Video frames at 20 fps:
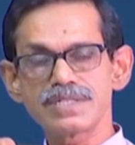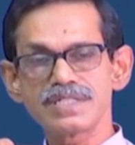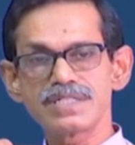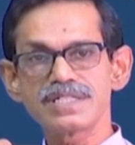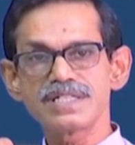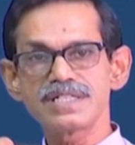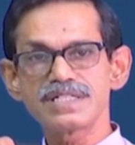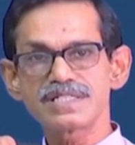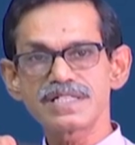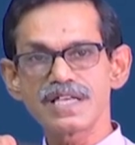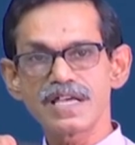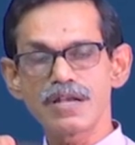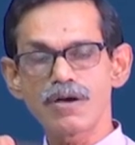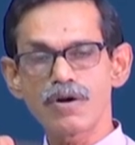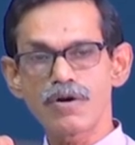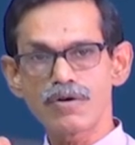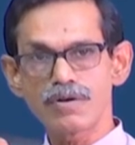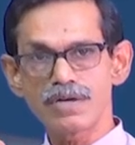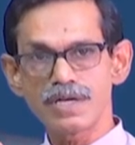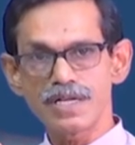presenting cell
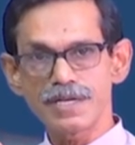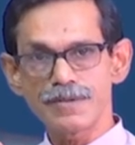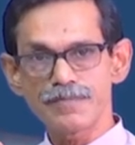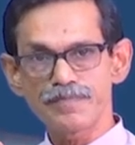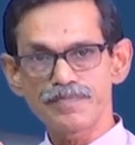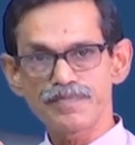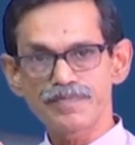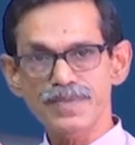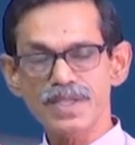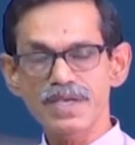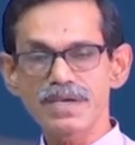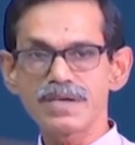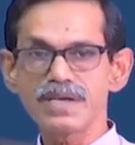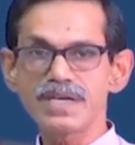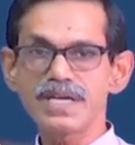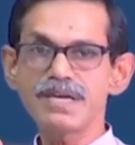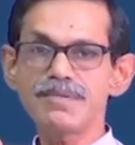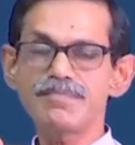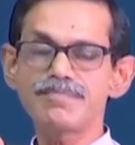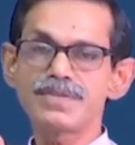only.
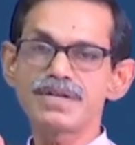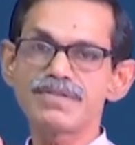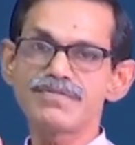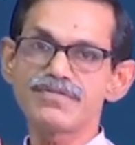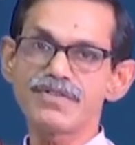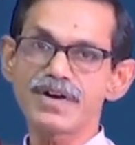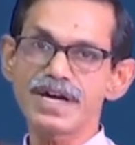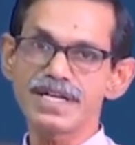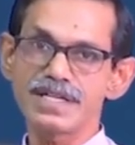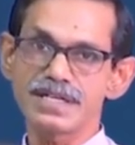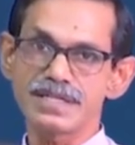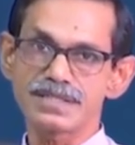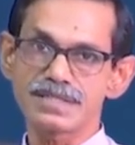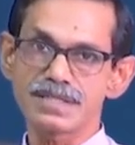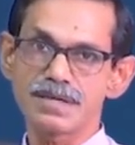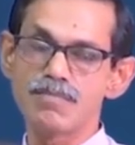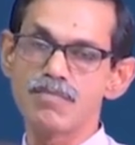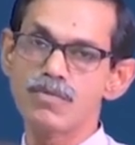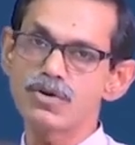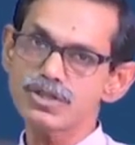If the
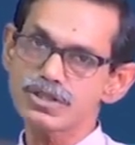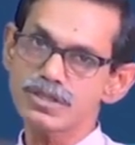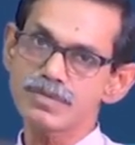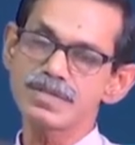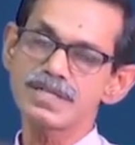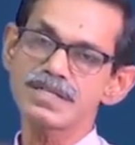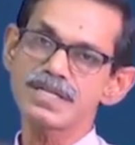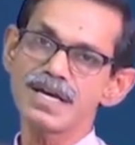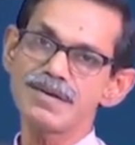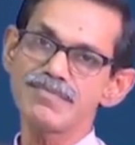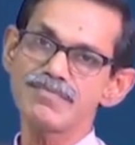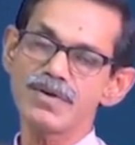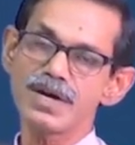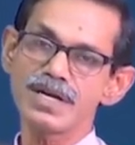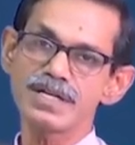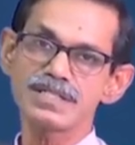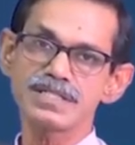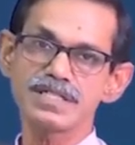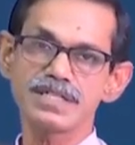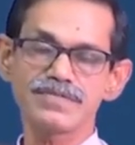virus, most of the time
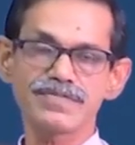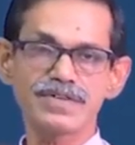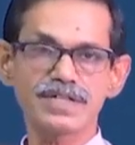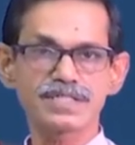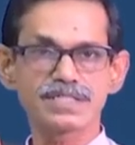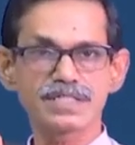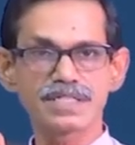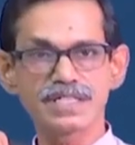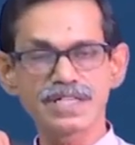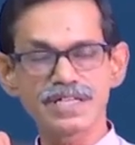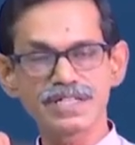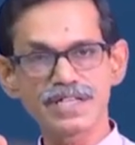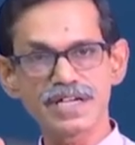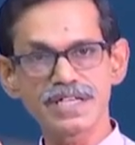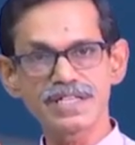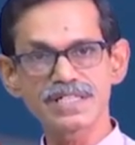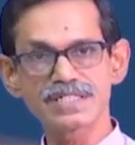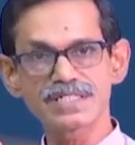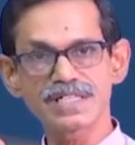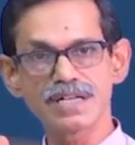virus infects the
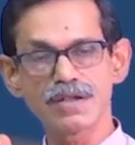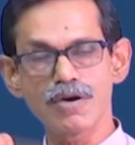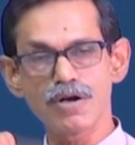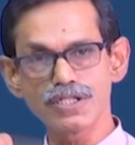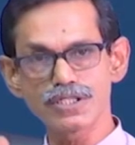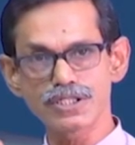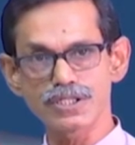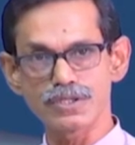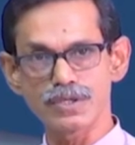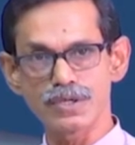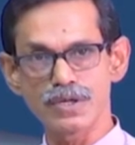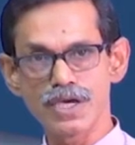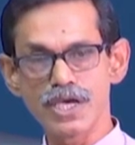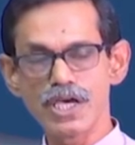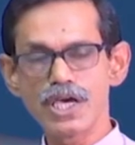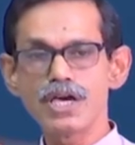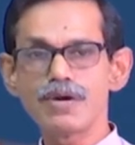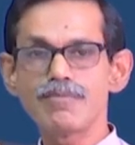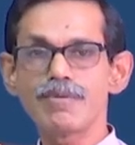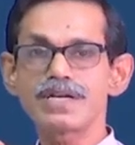dendritic cell also,
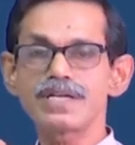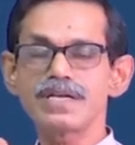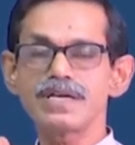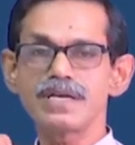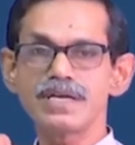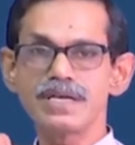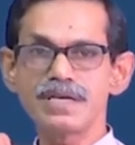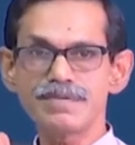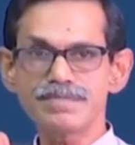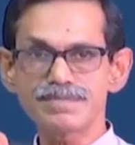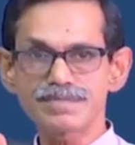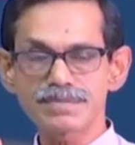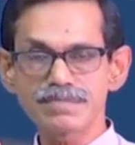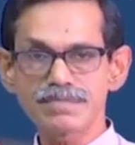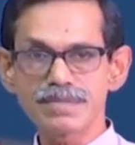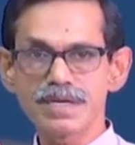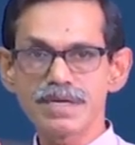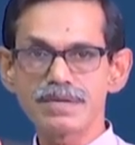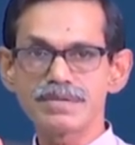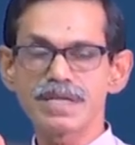but if
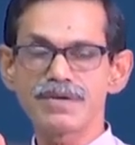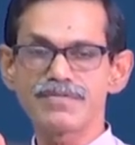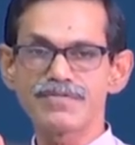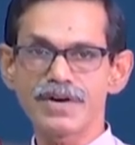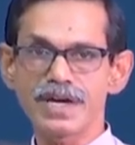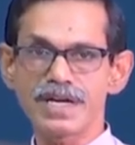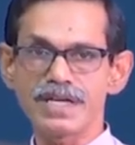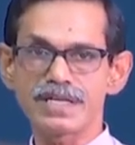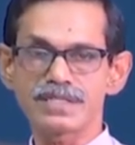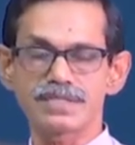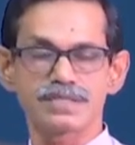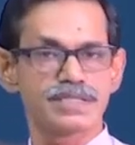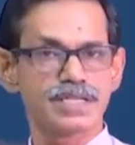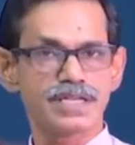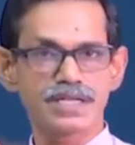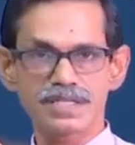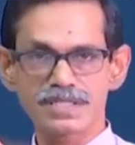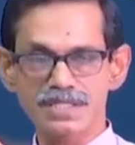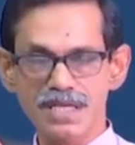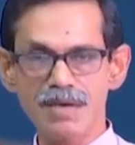the virus,
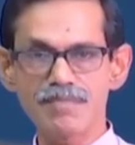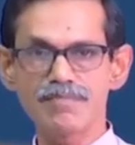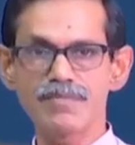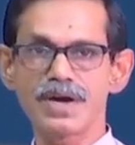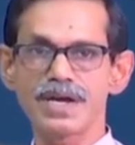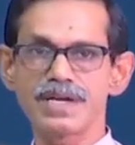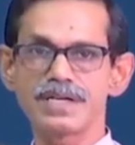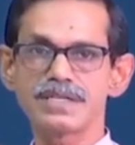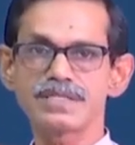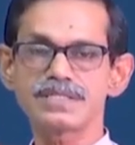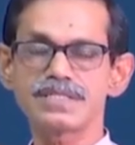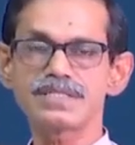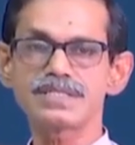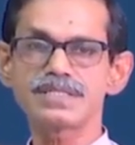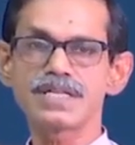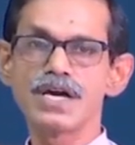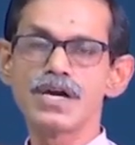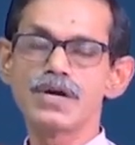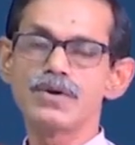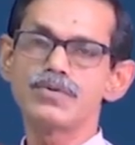there are some
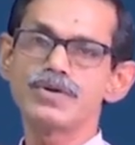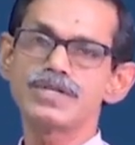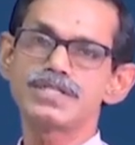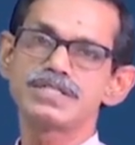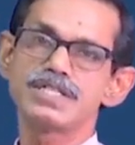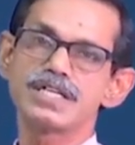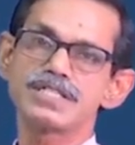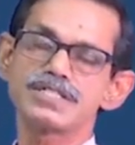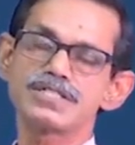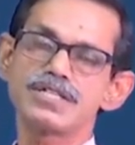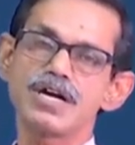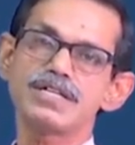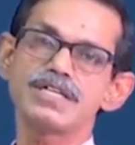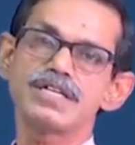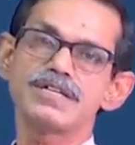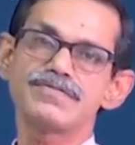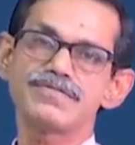viruses which does not